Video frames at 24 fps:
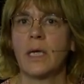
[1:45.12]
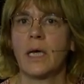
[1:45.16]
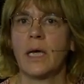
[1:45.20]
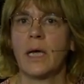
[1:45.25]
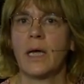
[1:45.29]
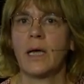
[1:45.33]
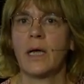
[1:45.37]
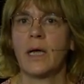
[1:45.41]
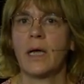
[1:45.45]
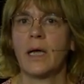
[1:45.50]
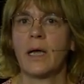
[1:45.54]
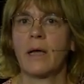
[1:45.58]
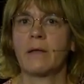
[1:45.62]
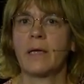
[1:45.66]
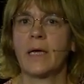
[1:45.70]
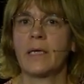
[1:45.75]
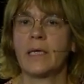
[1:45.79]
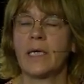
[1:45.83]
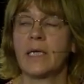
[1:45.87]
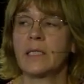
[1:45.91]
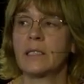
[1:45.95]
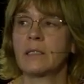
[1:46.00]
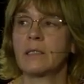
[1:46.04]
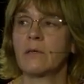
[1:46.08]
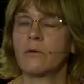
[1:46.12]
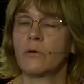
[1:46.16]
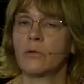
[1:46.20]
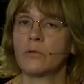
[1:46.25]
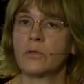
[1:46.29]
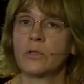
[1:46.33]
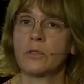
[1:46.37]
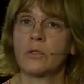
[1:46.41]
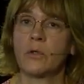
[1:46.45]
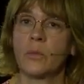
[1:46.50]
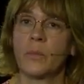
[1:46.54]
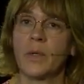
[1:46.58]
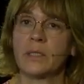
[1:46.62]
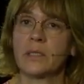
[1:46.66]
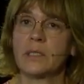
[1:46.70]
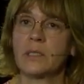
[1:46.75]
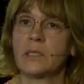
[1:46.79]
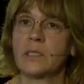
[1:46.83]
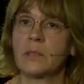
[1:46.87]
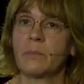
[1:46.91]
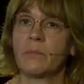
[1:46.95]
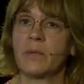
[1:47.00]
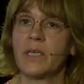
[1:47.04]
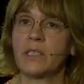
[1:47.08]
and also
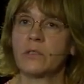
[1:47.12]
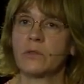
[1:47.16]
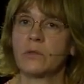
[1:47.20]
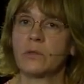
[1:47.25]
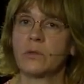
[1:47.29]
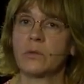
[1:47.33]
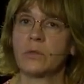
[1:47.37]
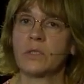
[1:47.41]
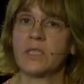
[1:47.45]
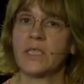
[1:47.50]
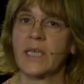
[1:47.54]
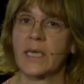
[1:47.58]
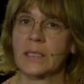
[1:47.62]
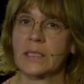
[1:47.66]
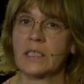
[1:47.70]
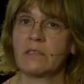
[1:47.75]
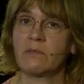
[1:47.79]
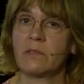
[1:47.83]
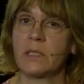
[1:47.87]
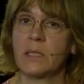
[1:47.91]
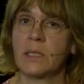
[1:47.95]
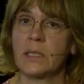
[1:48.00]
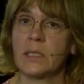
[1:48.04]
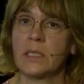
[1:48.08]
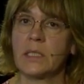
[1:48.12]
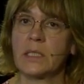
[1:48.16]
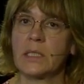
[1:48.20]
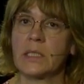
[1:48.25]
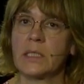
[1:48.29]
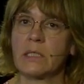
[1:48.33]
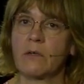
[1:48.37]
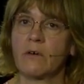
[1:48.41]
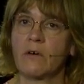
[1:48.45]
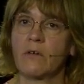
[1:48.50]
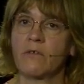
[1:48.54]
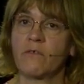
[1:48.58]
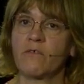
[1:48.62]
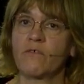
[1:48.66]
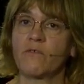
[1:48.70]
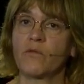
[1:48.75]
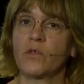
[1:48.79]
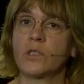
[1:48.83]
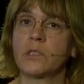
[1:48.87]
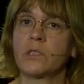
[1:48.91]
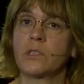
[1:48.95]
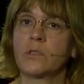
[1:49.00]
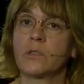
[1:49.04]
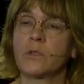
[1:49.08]
participate to the activities of
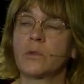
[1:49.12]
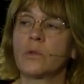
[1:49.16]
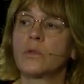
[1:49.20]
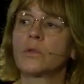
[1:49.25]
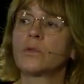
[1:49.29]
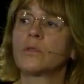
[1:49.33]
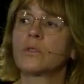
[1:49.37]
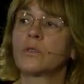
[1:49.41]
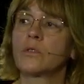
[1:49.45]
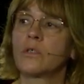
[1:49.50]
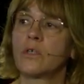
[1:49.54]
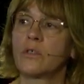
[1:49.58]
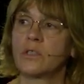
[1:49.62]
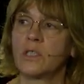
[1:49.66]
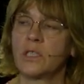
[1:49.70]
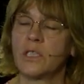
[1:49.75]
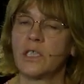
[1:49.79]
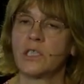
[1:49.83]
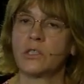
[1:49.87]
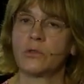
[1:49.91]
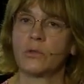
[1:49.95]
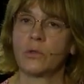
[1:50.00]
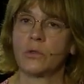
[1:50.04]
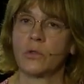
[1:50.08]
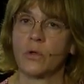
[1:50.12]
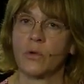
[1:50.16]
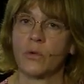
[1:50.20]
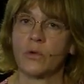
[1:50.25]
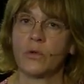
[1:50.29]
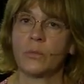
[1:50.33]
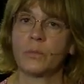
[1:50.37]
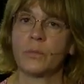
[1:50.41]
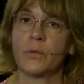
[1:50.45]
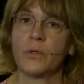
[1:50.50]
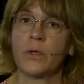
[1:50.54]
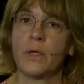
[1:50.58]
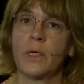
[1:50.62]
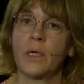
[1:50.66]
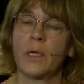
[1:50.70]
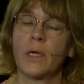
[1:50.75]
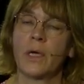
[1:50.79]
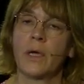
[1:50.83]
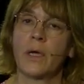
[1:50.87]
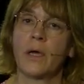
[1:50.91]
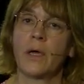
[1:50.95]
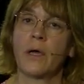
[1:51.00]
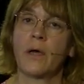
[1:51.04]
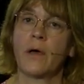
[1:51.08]
what is called the coordination group
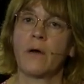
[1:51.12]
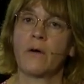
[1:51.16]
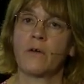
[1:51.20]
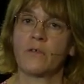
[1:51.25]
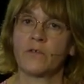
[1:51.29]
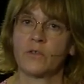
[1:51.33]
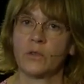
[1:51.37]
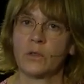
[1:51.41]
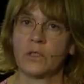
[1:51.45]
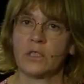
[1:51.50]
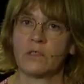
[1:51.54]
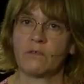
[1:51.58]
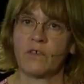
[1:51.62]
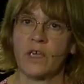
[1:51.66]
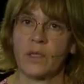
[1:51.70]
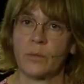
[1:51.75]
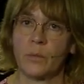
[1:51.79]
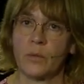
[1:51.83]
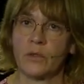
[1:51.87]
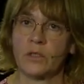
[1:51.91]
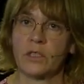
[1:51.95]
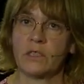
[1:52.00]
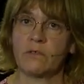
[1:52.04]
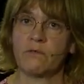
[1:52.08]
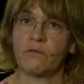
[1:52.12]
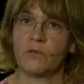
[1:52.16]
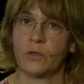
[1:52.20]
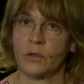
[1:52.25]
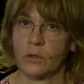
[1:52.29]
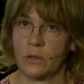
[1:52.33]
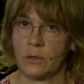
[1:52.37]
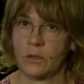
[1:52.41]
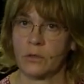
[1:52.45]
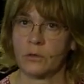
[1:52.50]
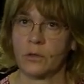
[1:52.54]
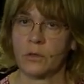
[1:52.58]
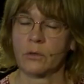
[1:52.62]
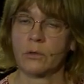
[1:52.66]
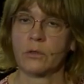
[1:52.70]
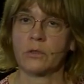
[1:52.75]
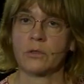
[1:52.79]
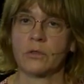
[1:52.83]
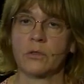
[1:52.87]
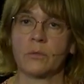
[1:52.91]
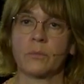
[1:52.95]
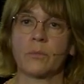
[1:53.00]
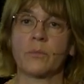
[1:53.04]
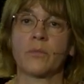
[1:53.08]
of notified body for the
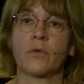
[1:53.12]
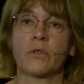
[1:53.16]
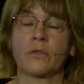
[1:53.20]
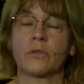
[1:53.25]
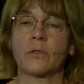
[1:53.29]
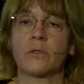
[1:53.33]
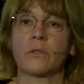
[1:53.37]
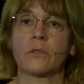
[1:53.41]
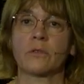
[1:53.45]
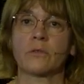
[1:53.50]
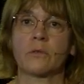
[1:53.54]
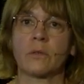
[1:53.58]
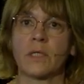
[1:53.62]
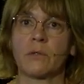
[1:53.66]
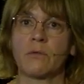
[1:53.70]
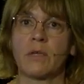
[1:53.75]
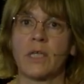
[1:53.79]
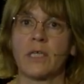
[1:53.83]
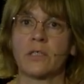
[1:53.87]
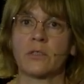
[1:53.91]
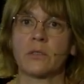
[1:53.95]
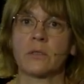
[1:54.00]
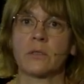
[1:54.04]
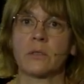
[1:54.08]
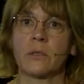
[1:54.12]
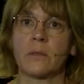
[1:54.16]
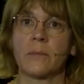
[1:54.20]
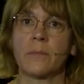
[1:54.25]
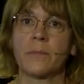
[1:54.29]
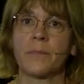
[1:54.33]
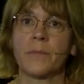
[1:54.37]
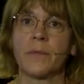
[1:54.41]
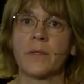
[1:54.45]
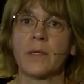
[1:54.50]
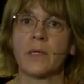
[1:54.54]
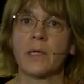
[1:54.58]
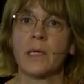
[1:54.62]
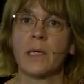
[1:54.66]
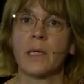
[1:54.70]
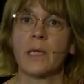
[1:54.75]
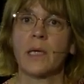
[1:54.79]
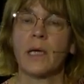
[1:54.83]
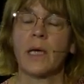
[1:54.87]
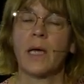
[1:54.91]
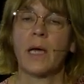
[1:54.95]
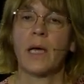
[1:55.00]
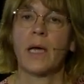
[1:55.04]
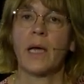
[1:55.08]
construction product regulation.
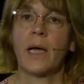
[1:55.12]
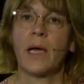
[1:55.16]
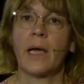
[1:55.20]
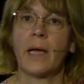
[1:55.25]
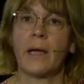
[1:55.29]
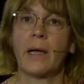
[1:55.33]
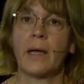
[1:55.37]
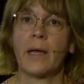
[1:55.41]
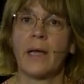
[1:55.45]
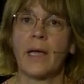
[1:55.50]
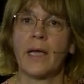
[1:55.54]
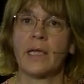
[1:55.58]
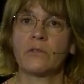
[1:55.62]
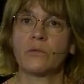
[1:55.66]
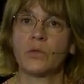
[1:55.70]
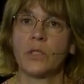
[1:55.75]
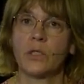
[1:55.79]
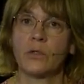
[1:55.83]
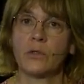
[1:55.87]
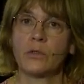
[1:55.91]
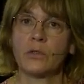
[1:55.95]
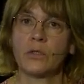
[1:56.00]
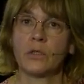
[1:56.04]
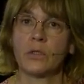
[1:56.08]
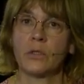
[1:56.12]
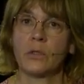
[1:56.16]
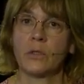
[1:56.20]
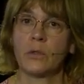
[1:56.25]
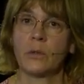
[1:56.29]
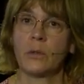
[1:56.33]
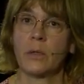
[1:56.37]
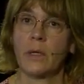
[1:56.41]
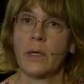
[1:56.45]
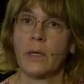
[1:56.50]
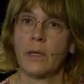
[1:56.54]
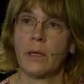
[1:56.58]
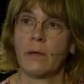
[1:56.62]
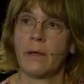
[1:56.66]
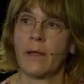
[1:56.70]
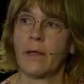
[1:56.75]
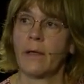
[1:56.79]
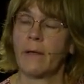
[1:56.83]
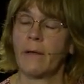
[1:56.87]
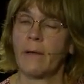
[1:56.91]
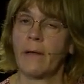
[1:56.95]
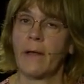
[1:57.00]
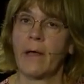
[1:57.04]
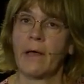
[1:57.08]
And we also
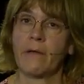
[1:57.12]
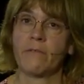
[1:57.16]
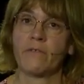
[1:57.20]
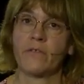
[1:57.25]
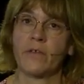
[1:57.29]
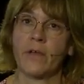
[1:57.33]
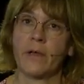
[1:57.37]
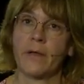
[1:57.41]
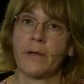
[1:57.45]
have